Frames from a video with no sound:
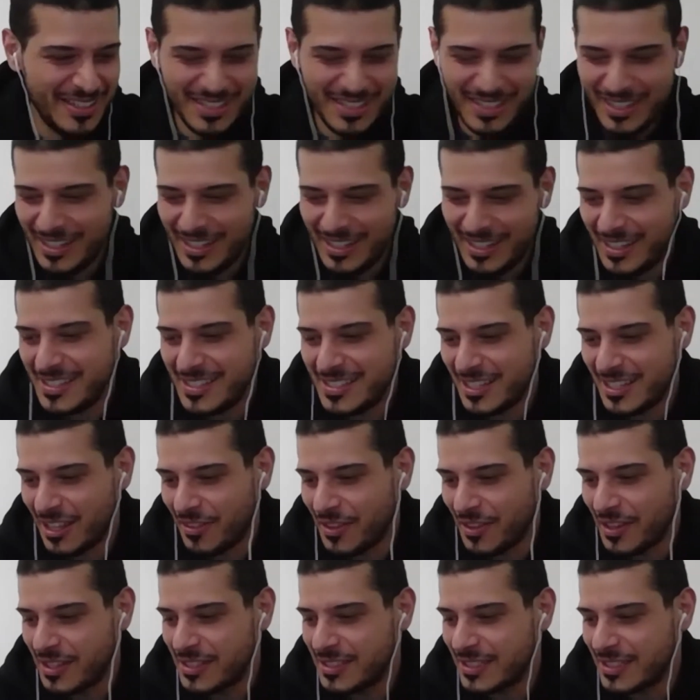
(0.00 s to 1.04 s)
is,
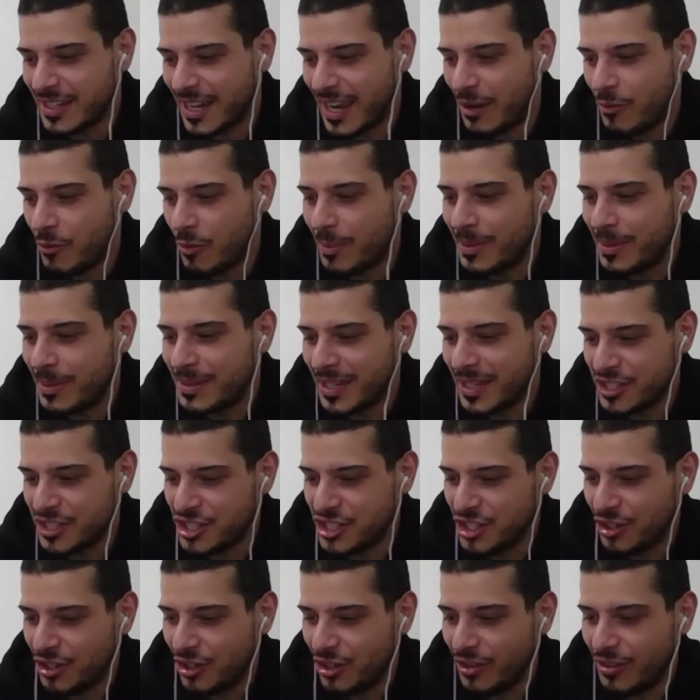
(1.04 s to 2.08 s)
and I think today we'll be
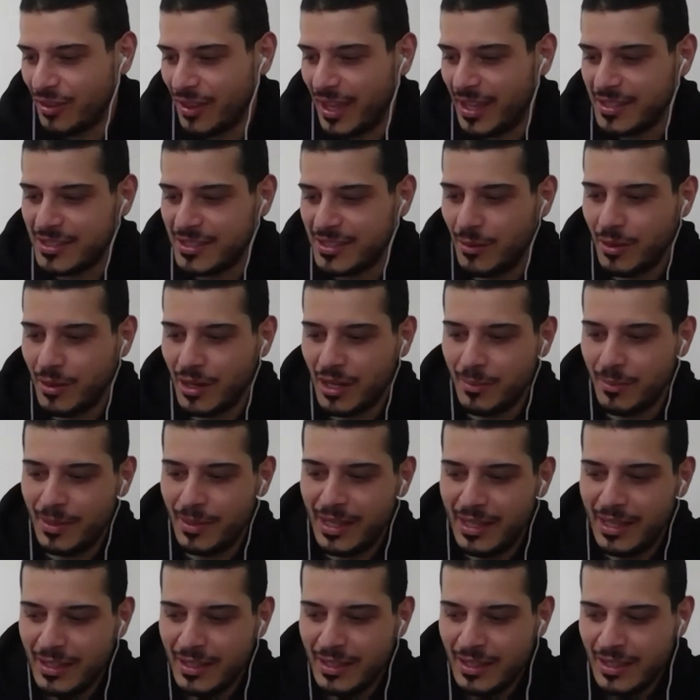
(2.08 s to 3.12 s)
touching on that. So we're going to
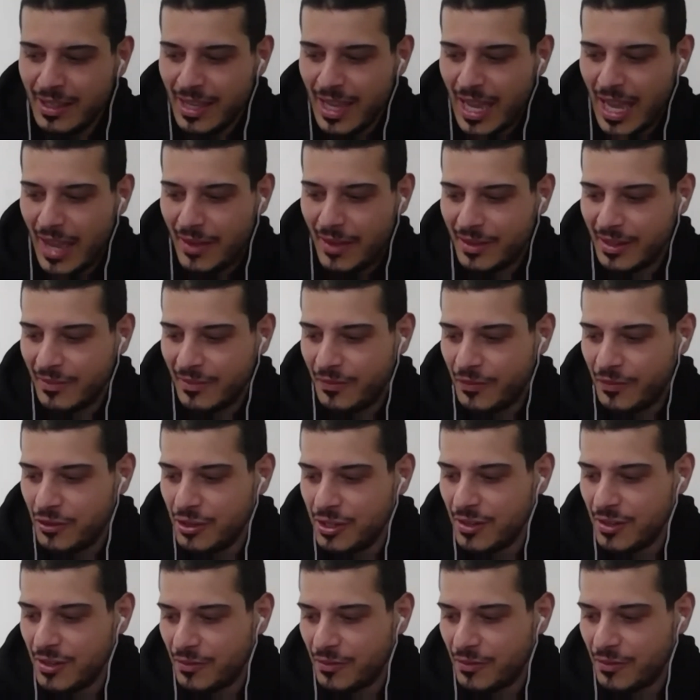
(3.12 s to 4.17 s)
be having a
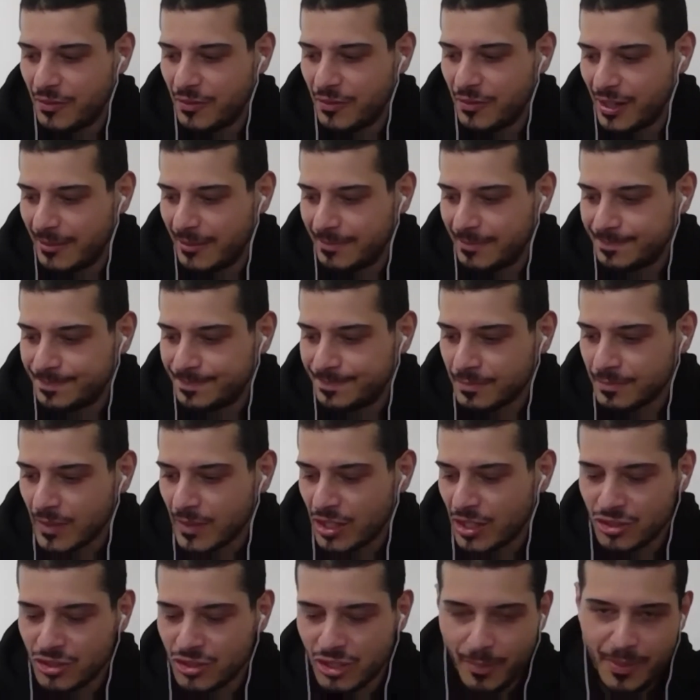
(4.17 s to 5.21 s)
few different
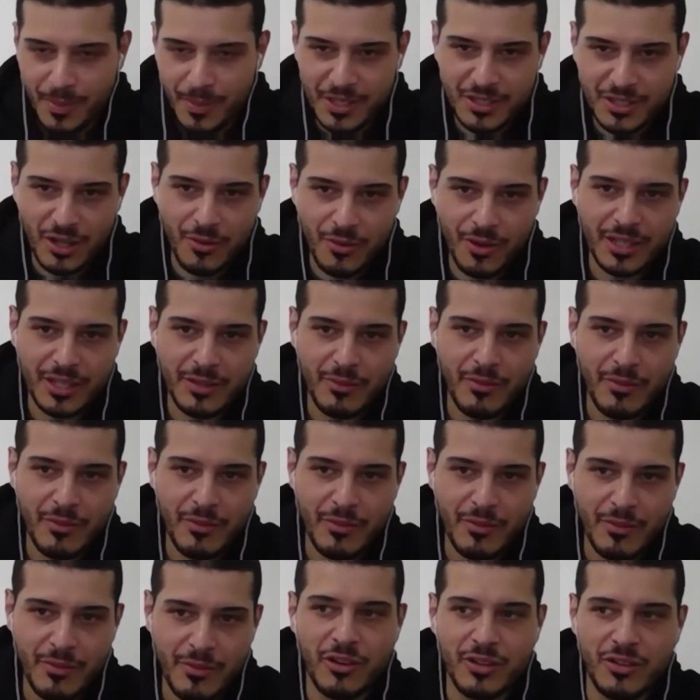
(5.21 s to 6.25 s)
topics, I reckon, that
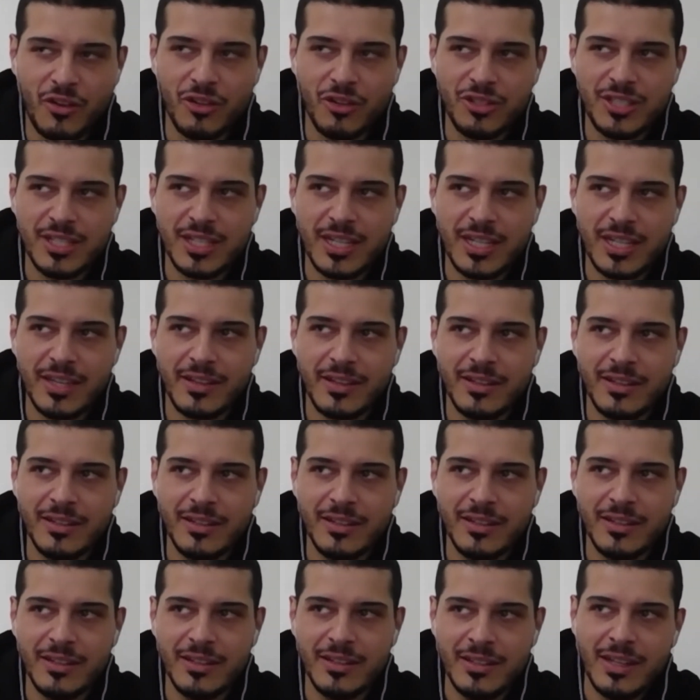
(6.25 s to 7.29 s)
we've got
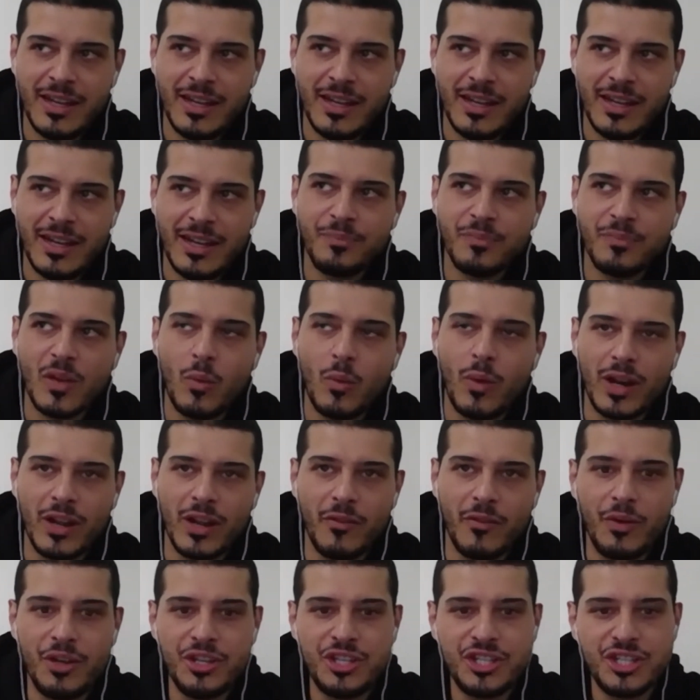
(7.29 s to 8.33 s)
together.
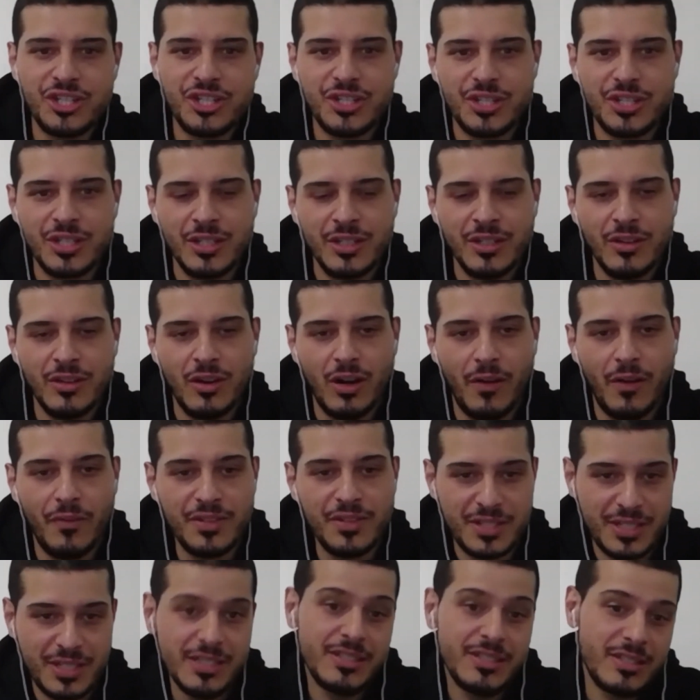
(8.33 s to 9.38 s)
One of which
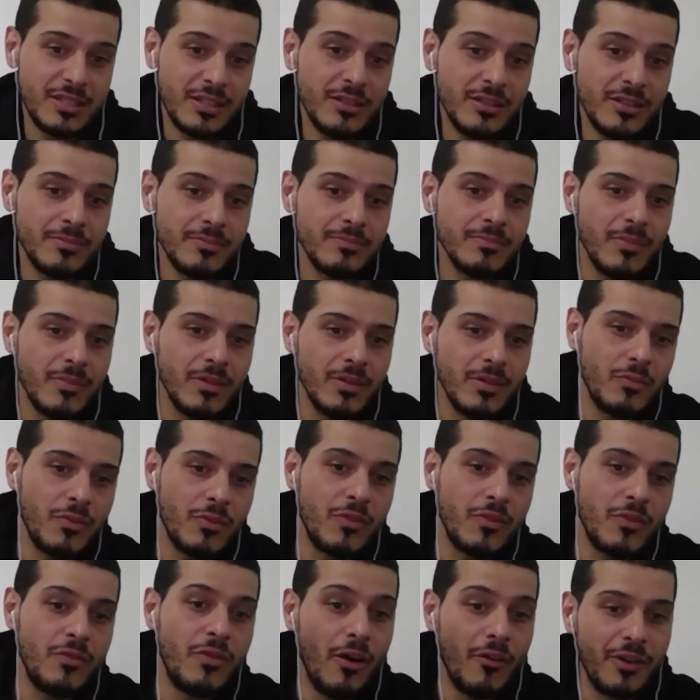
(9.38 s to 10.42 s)
obviously is going to
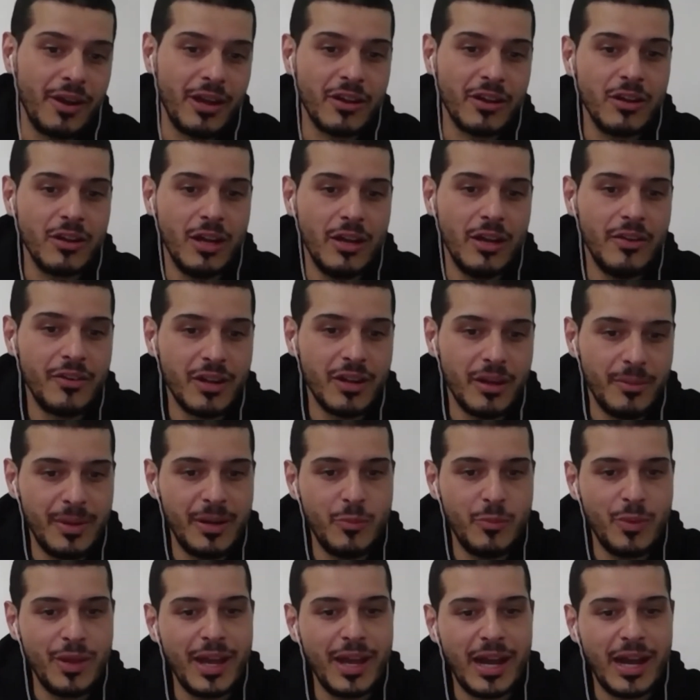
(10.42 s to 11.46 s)
revolve around COVID. I
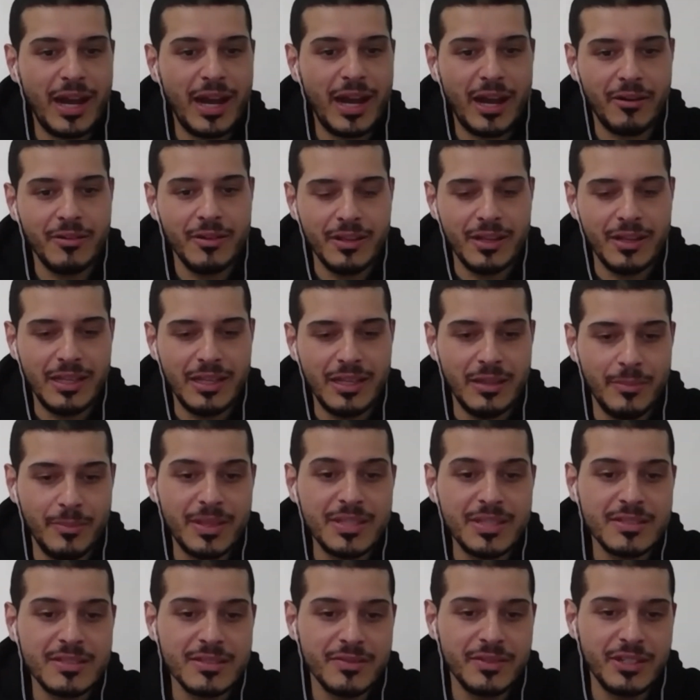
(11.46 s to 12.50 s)
mean, we are in
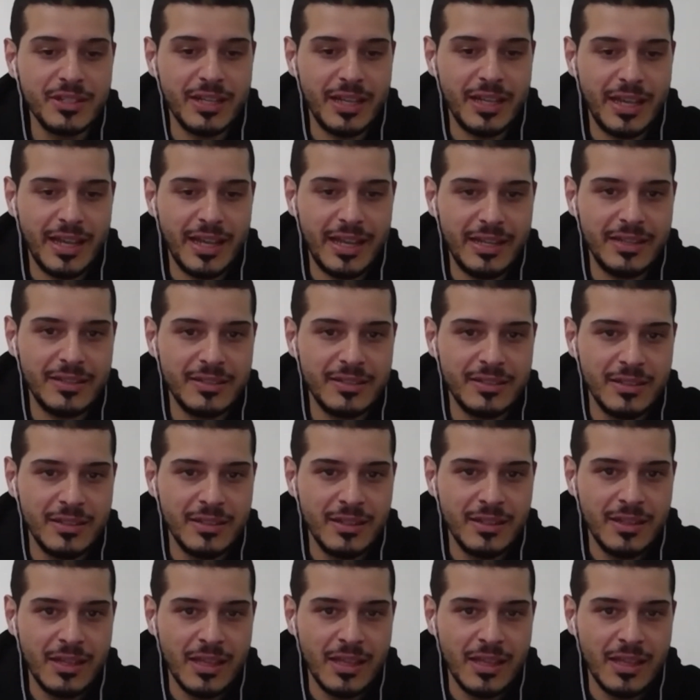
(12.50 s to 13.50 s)
the midst of it, and